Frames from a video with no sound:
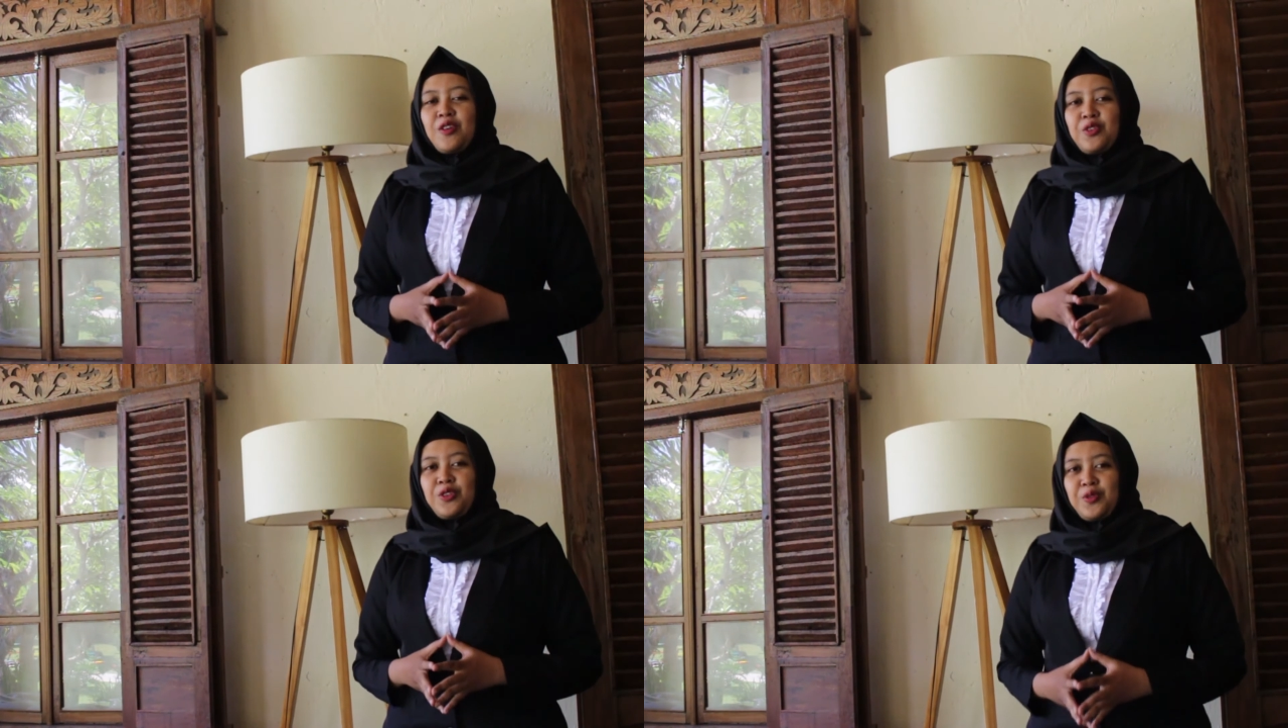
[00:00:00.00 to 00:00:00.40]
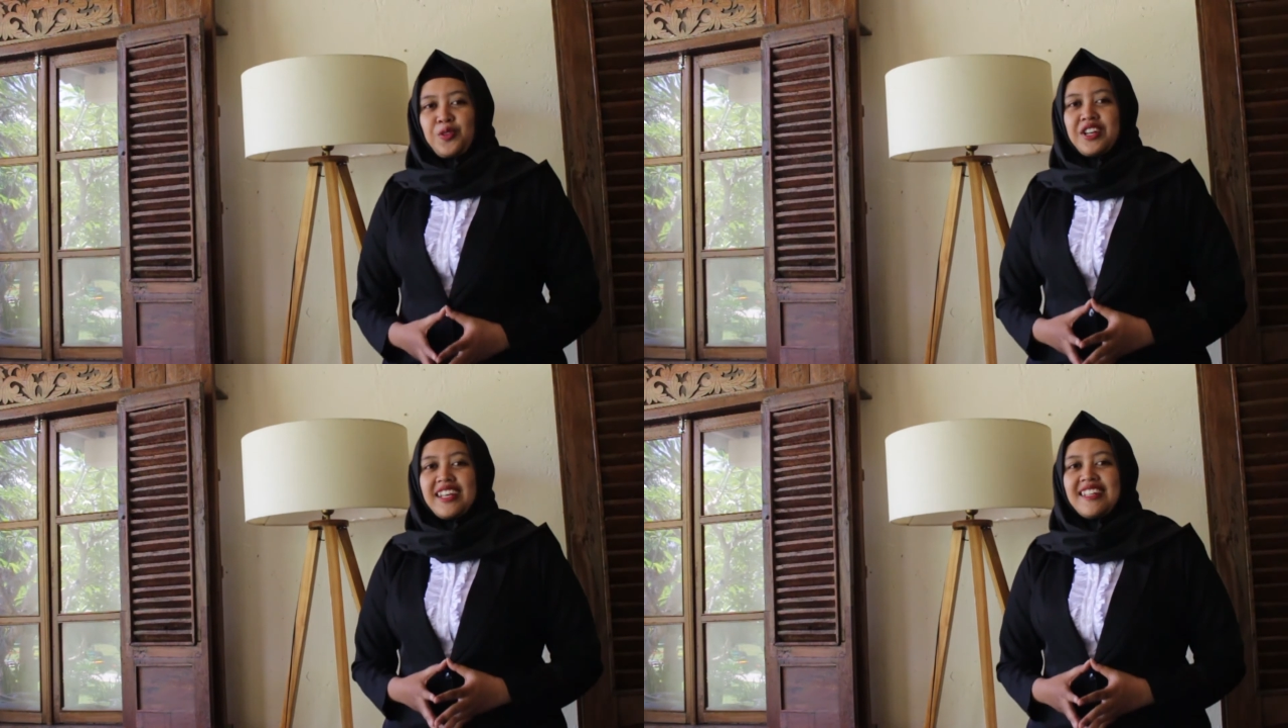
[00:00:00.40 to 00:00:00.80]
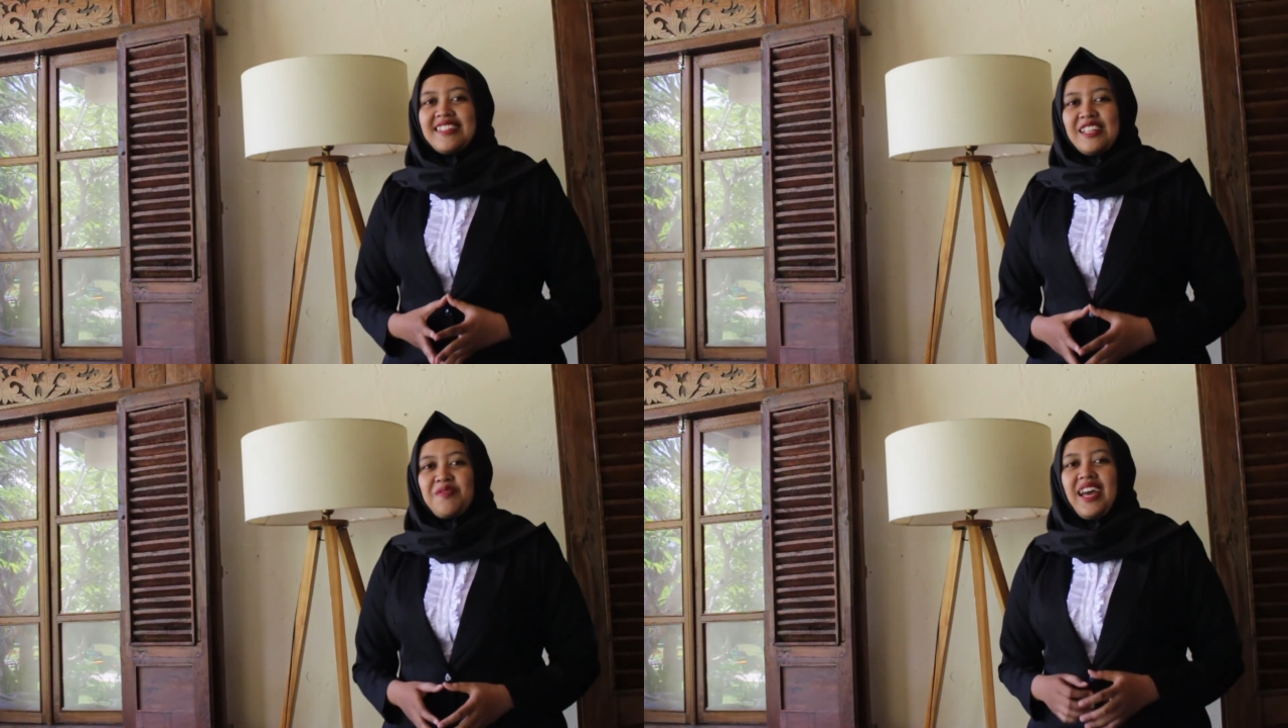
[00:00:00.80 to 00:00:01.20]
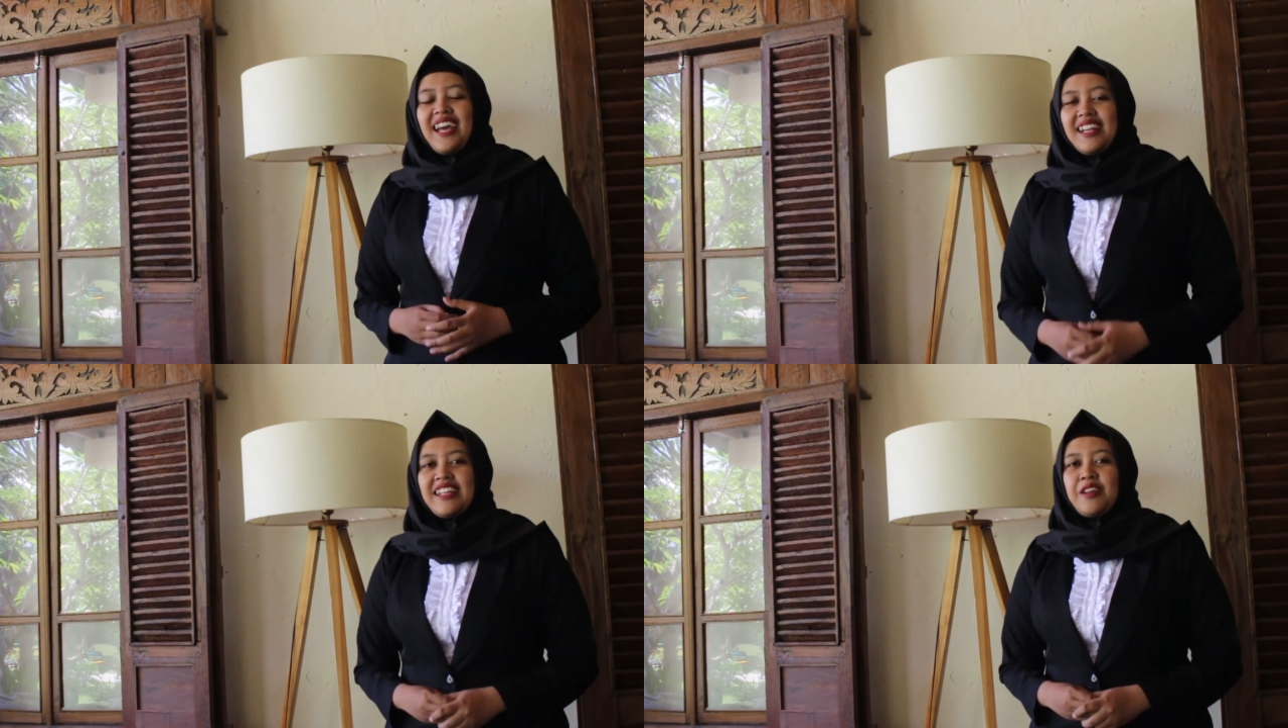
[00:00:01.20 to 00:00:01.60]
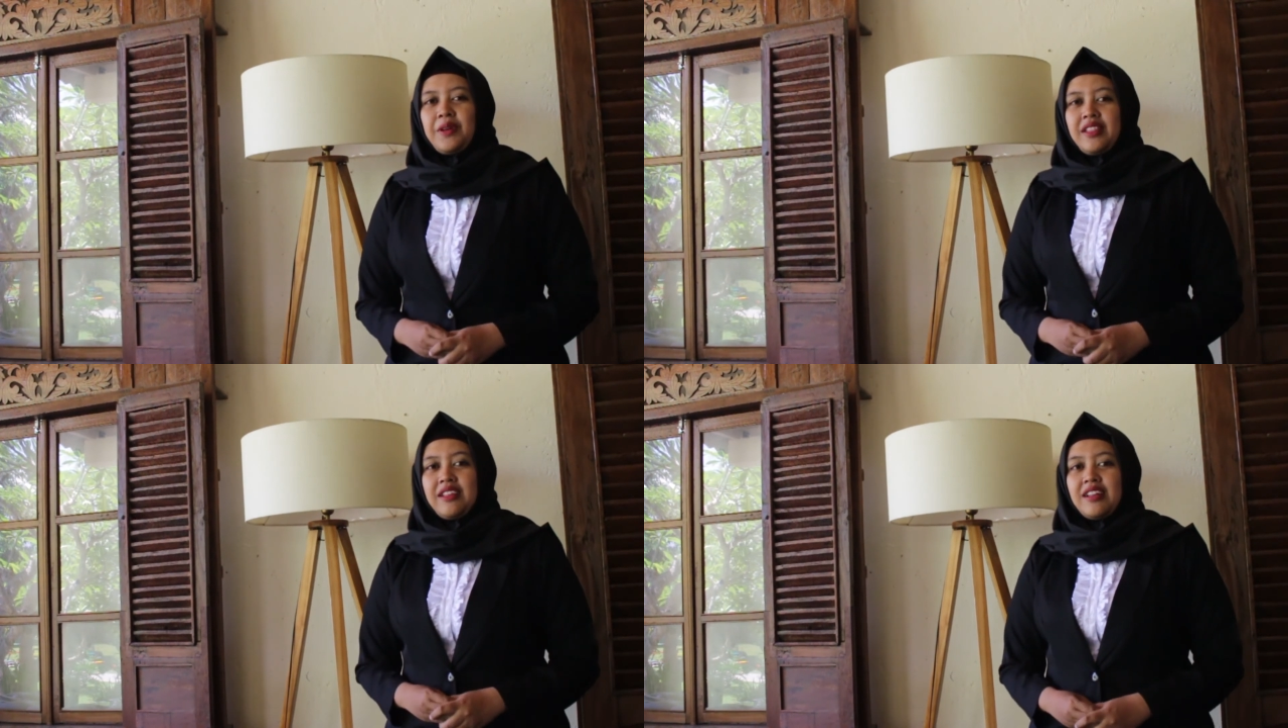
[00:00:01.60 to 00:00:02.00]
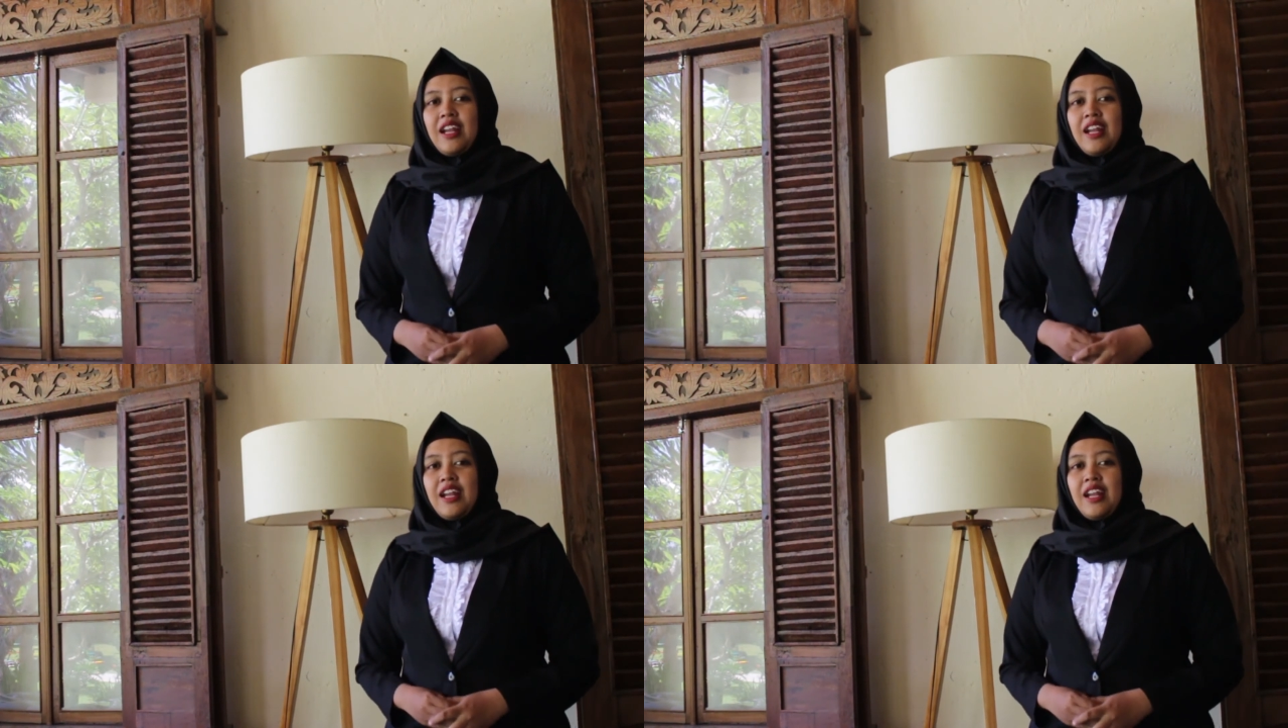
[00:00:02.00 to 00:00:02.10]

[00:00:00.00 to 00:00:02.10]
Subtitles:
to work in team and independent,